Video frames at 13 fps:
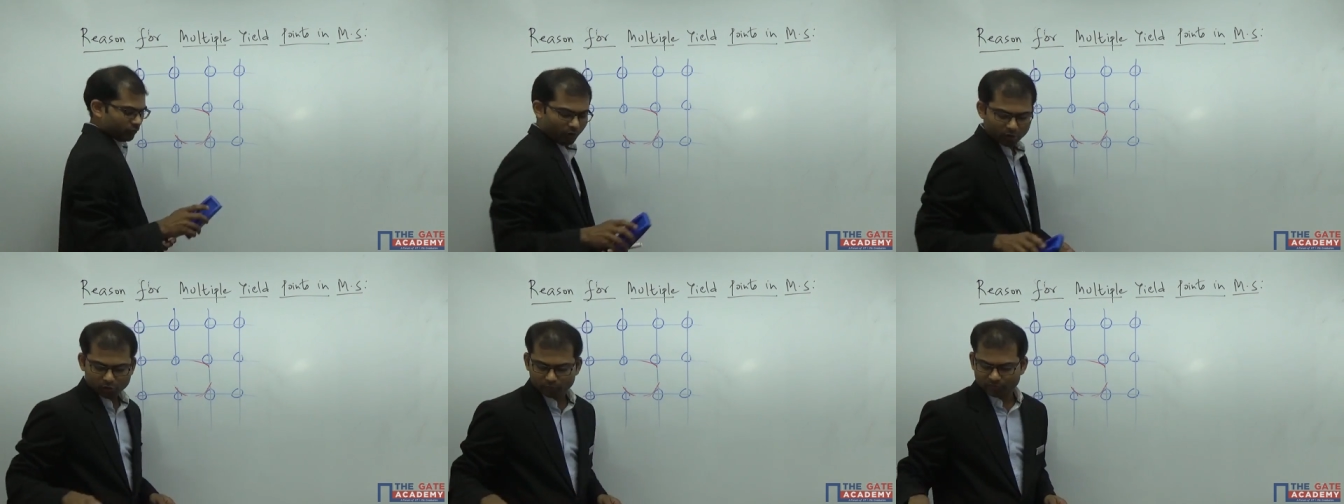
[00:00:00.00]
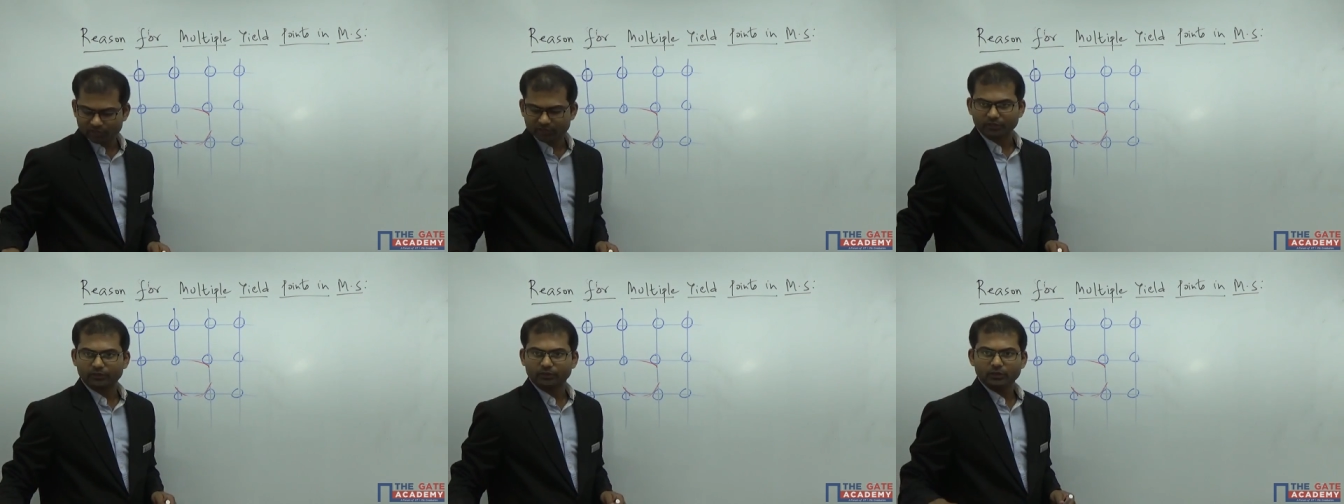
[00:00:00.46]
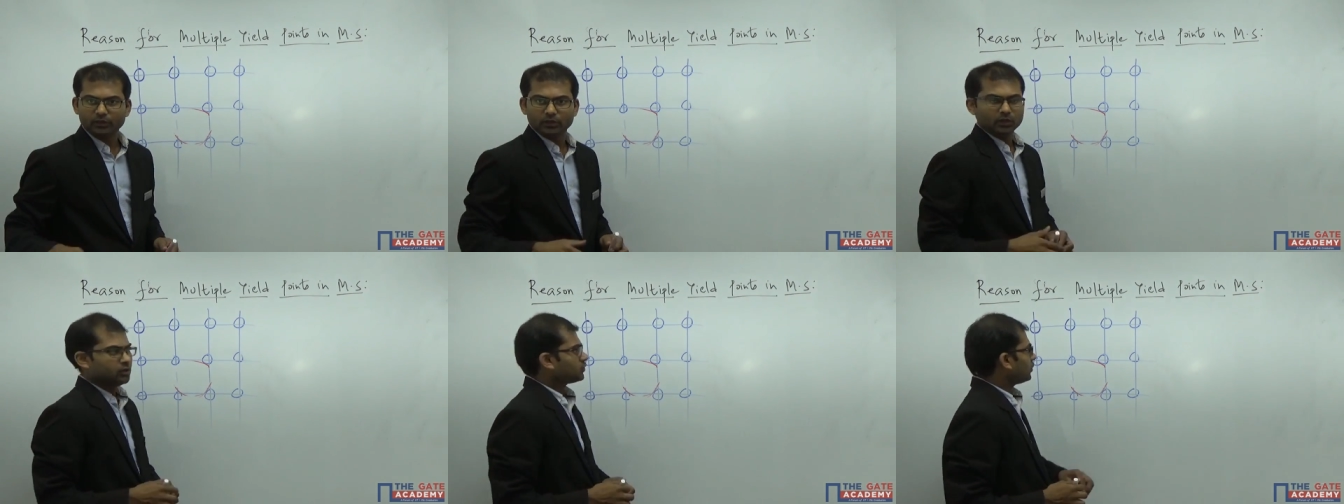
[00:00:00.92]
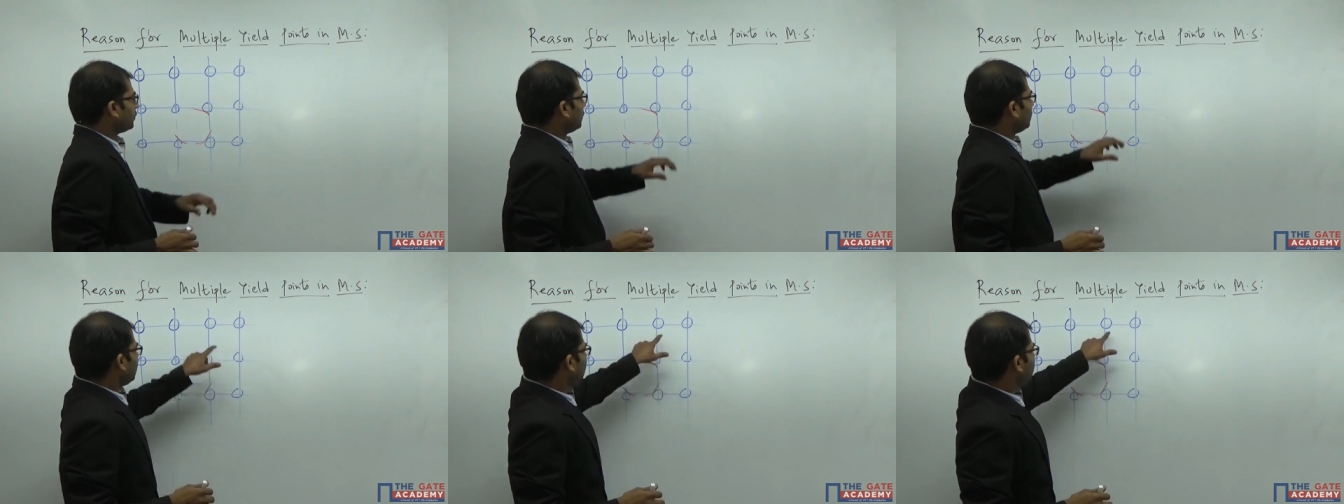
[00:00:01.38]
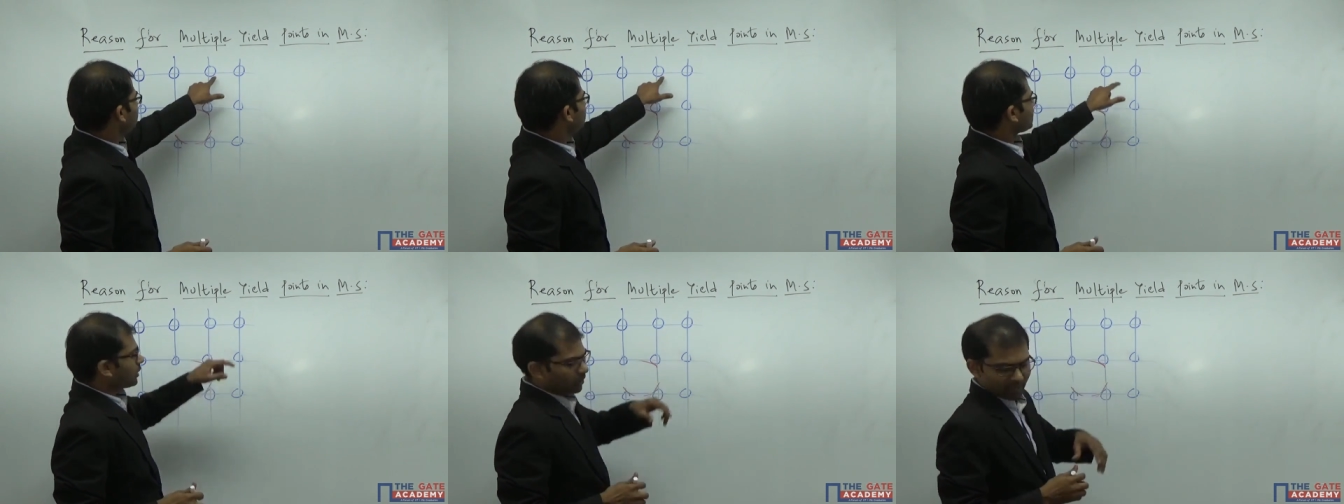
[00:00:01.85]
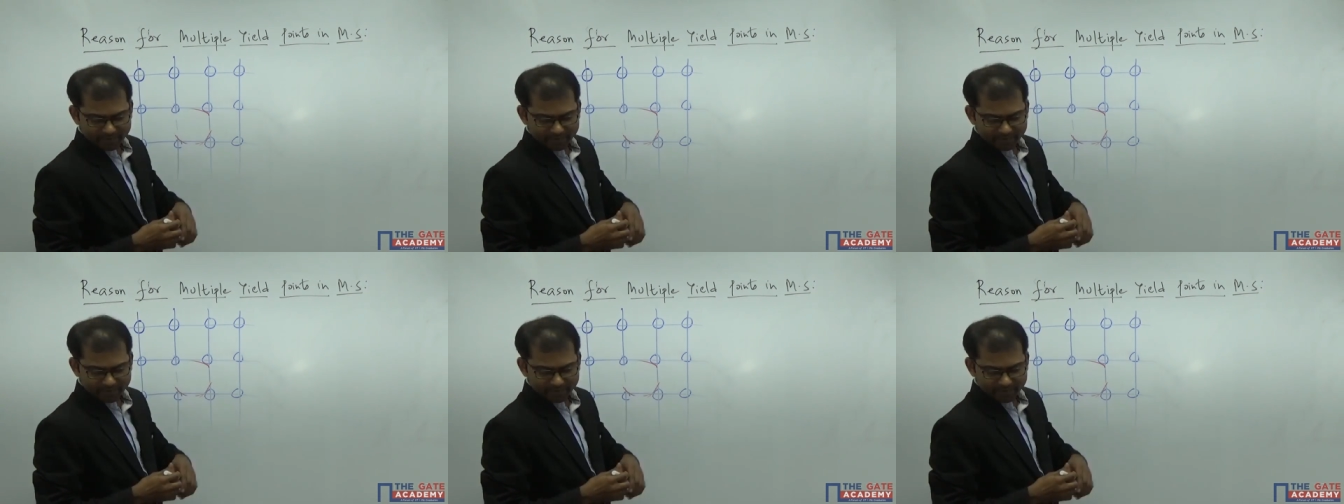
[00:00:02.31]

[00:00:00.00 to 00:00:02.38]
volume here. So, these are all